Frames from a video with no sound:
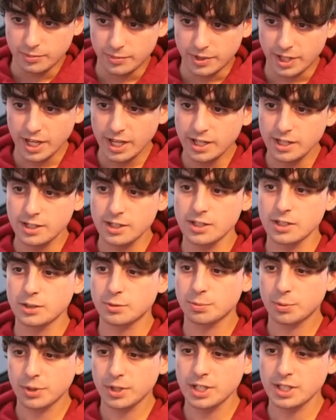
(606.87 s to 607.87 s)
That is
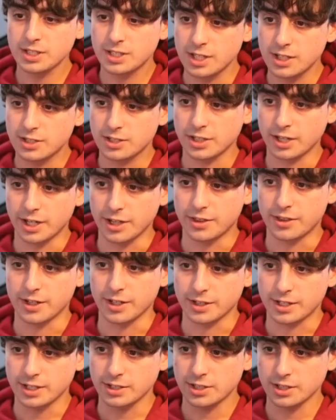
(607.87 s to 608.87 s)
pretty decent, I
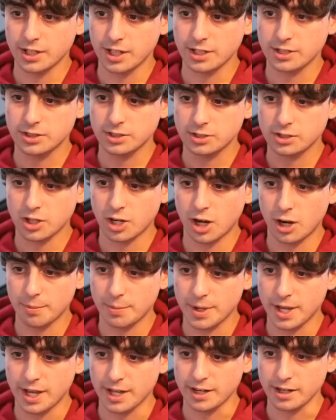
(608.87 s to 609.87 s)
think. That's a nice
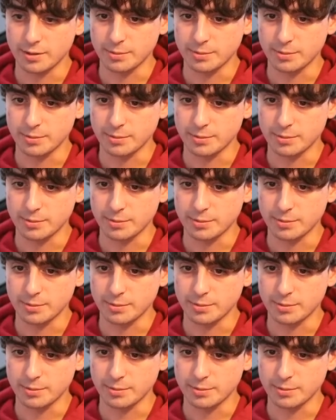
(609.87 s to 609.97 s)
top hat